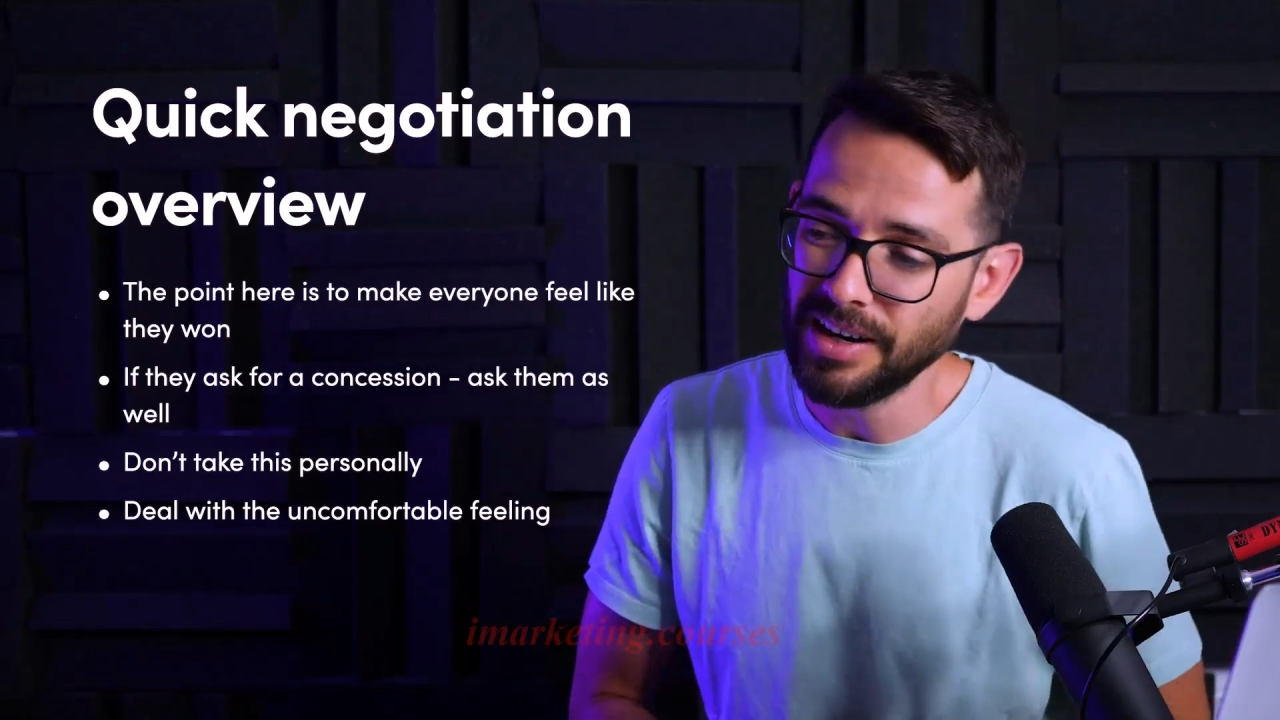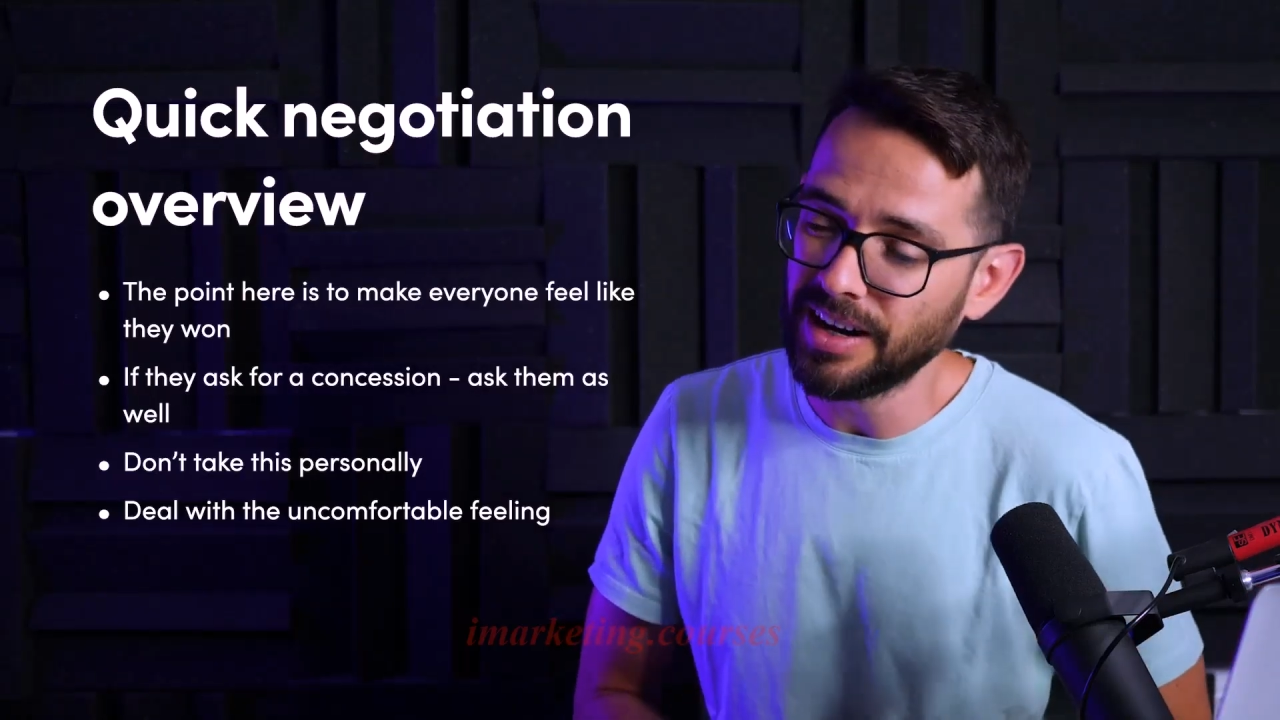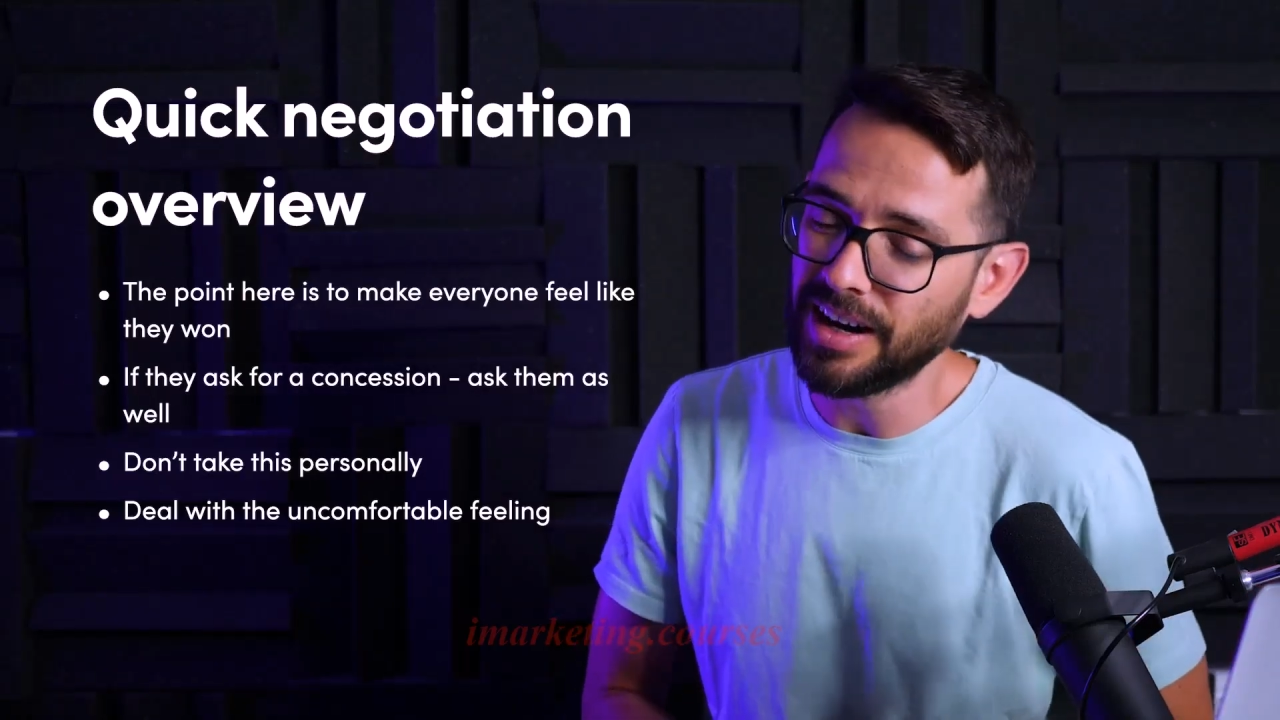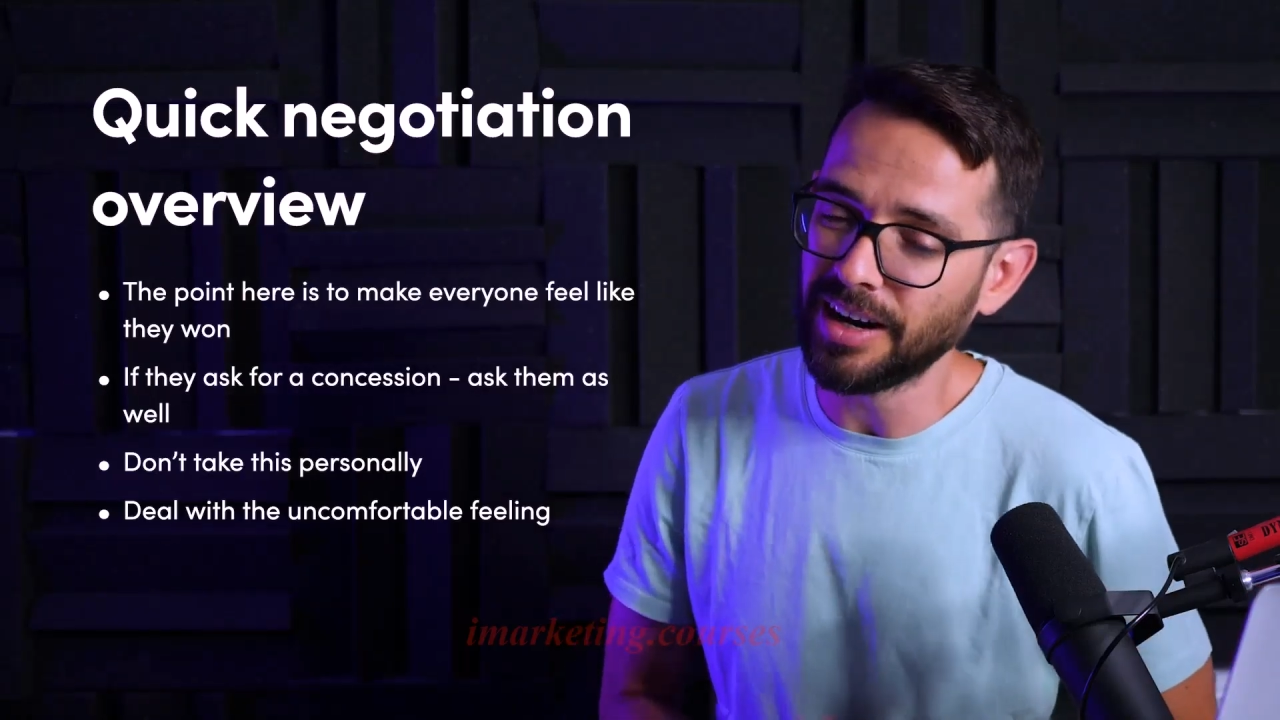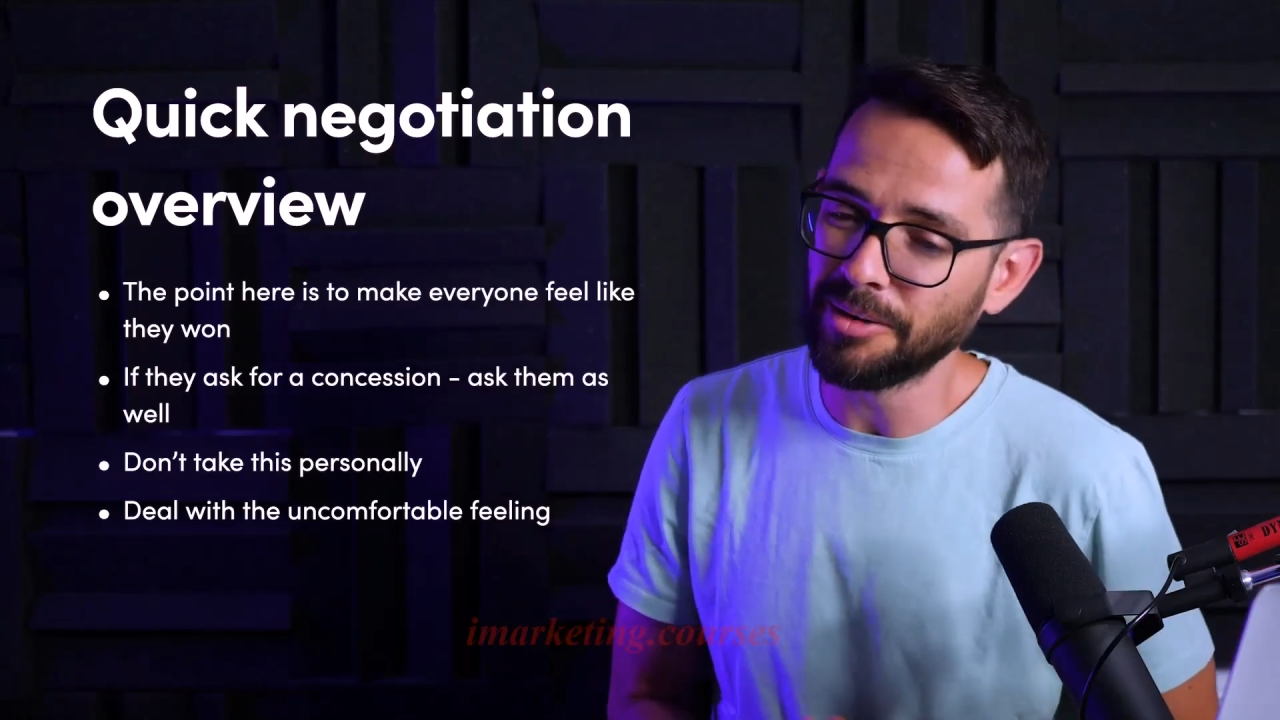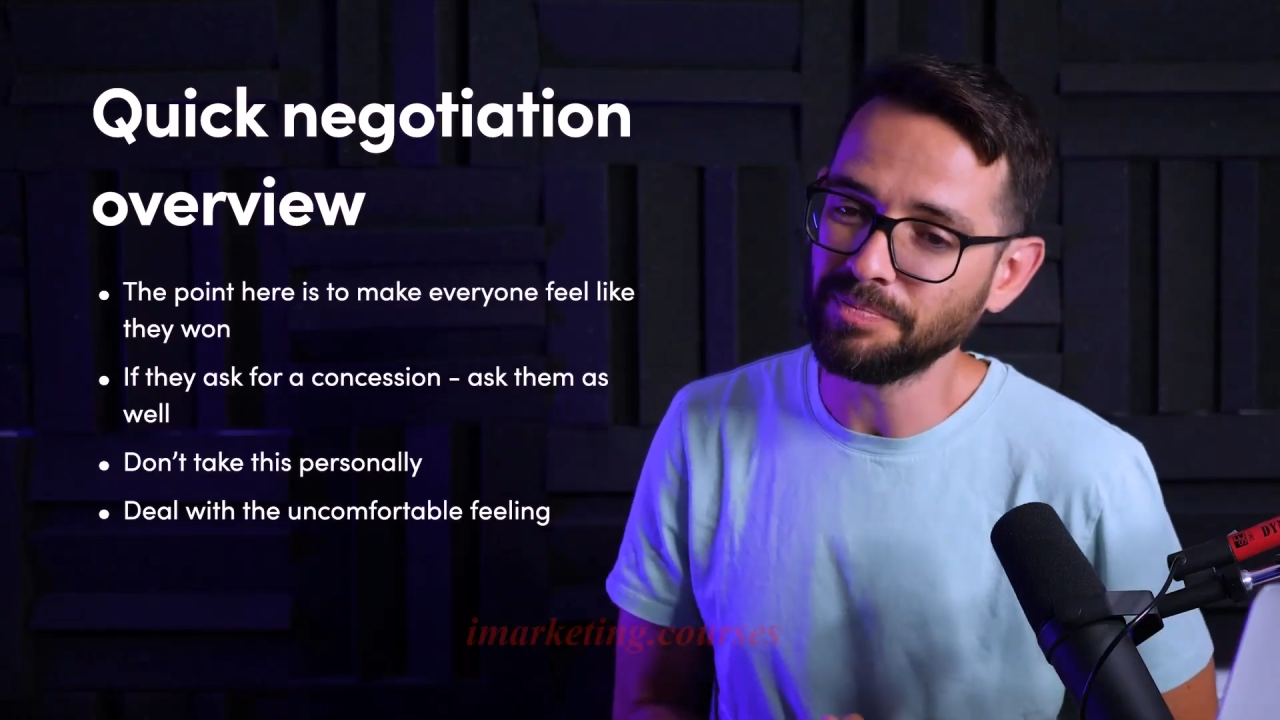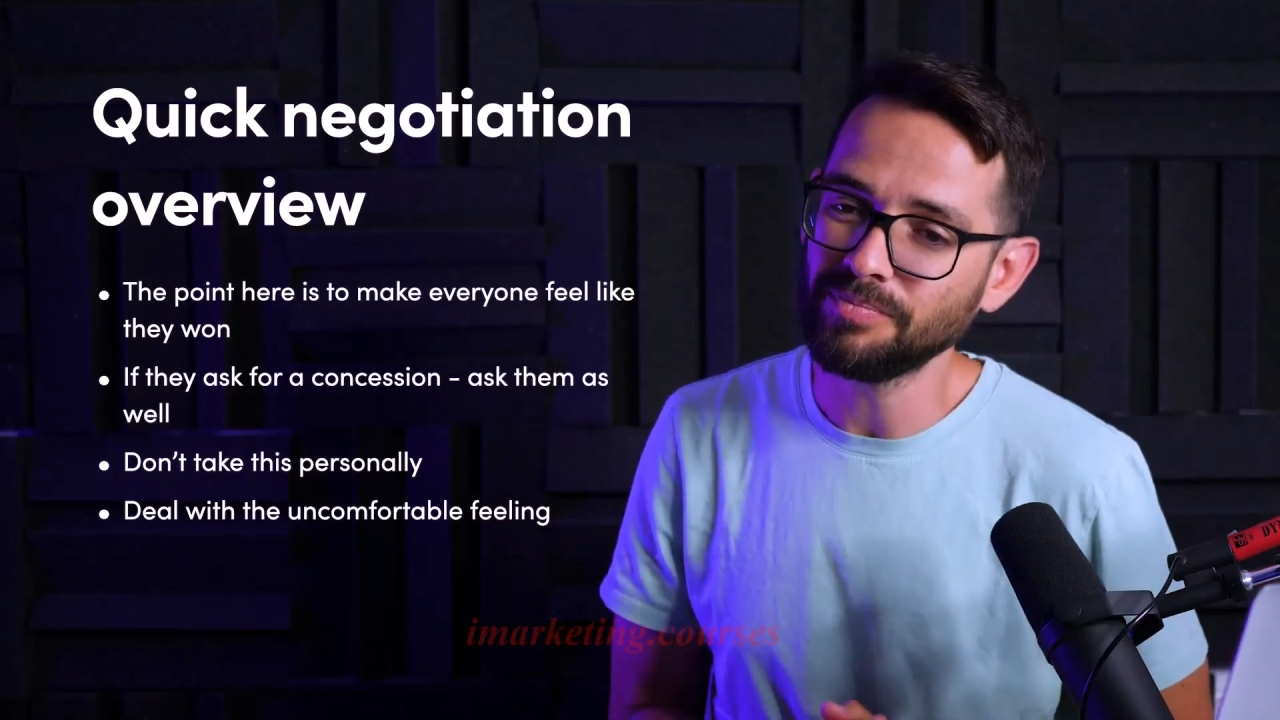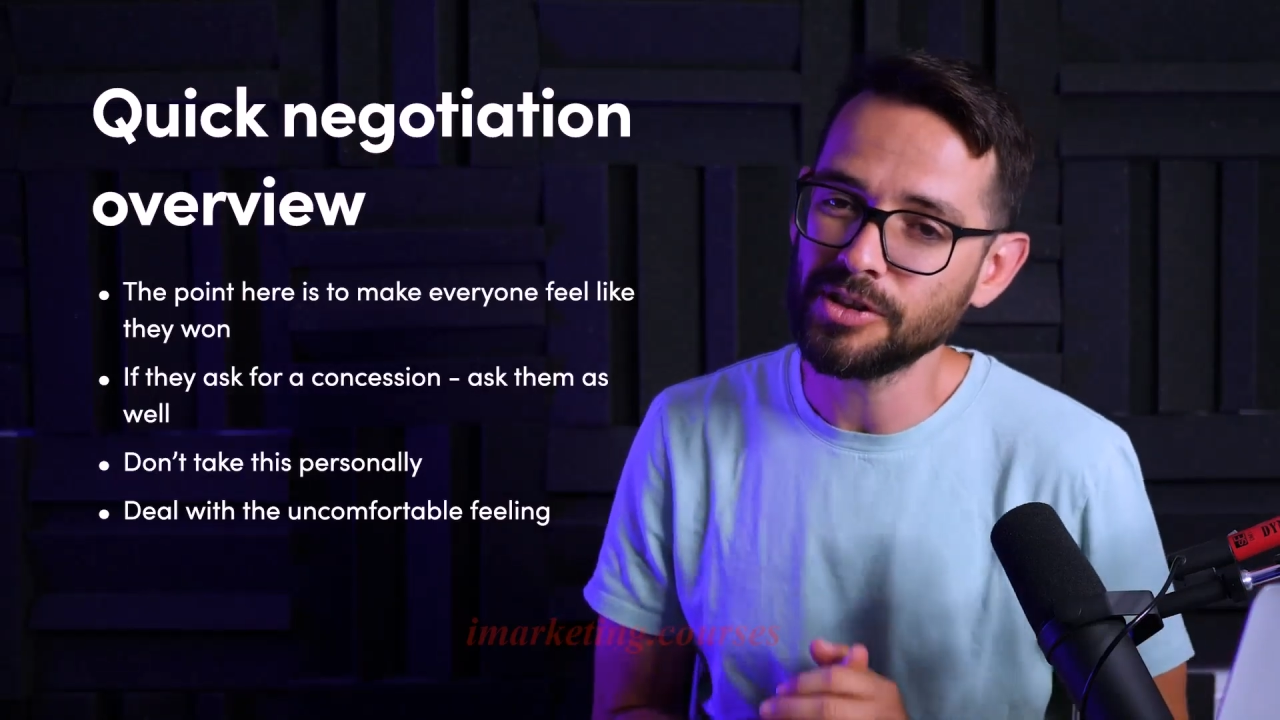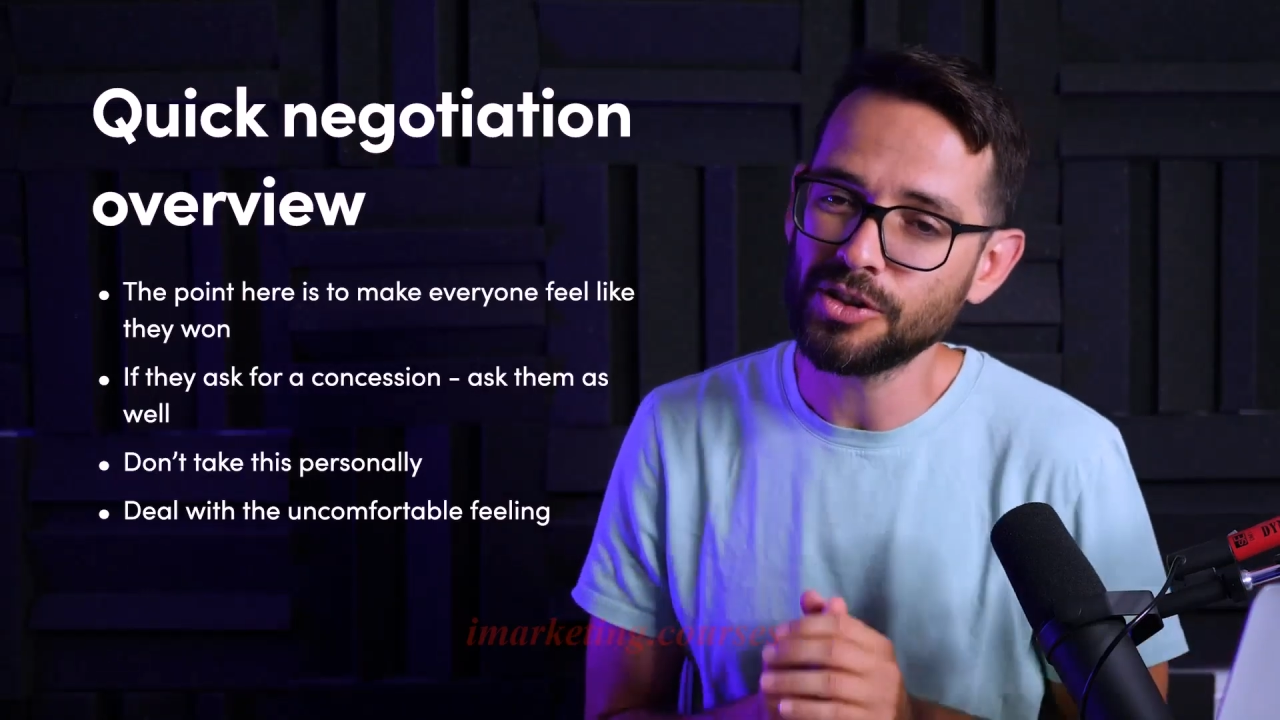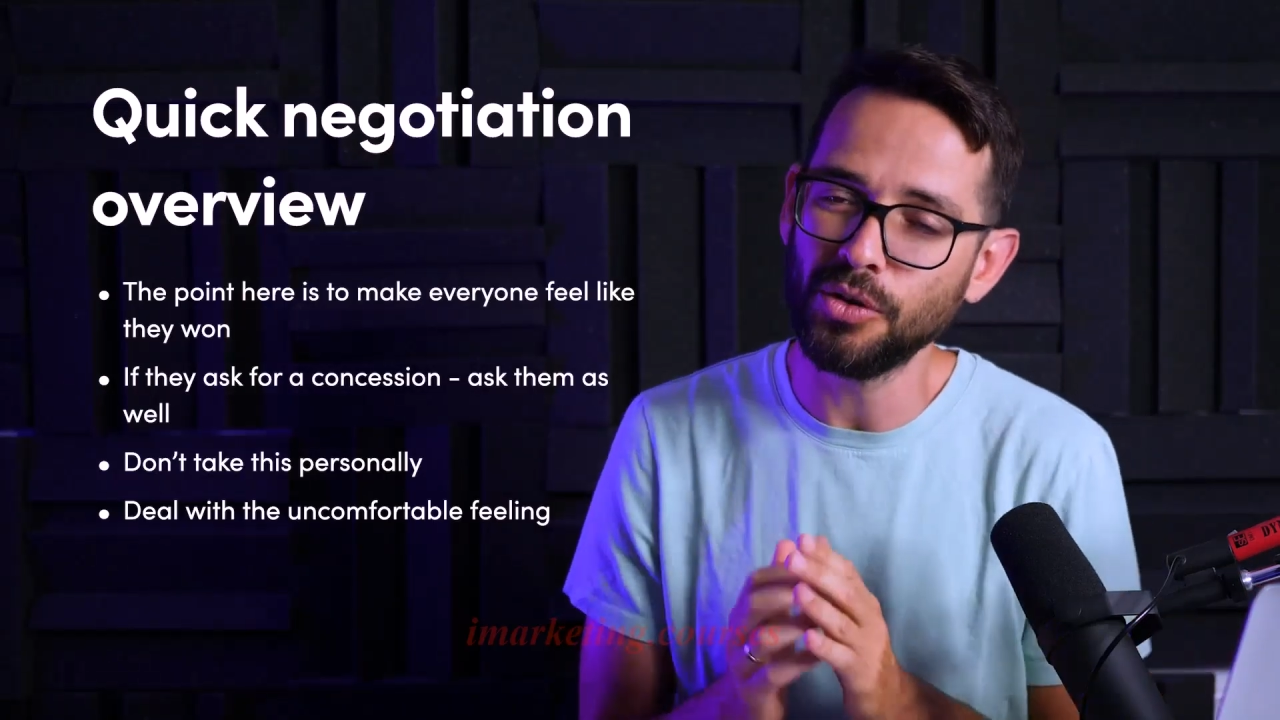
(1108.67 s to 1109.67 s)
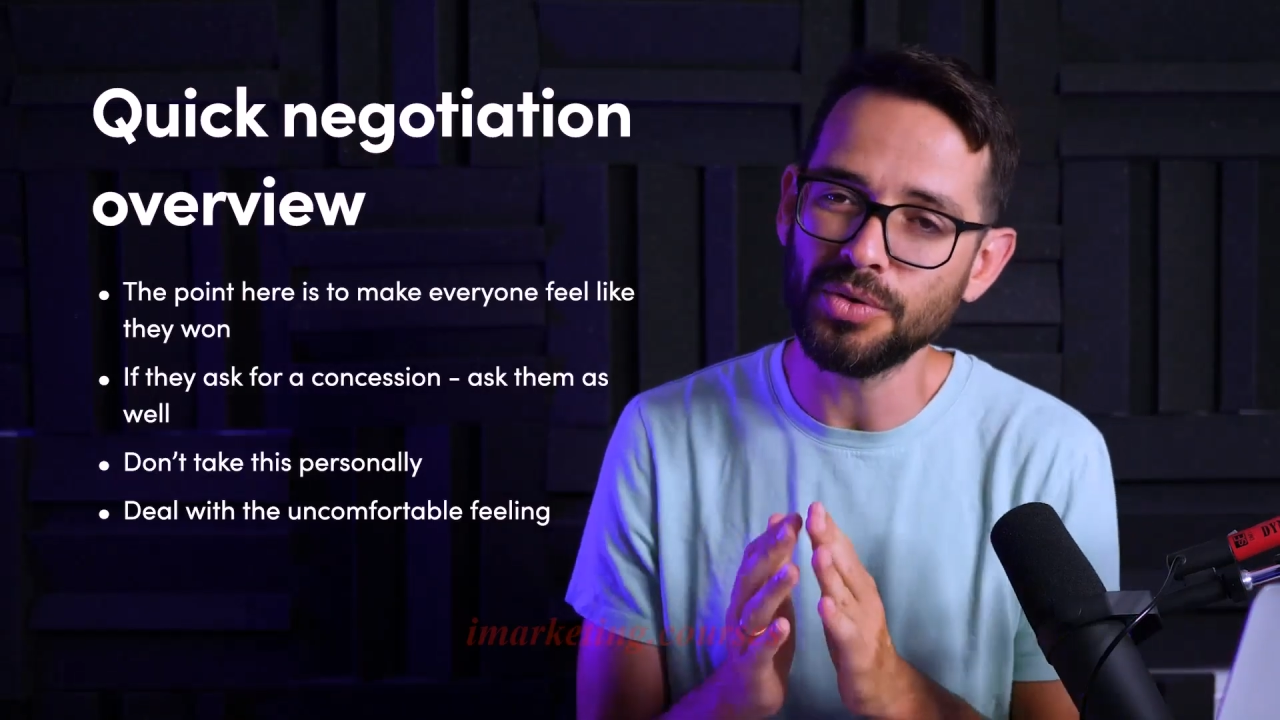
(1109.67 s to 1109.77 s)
So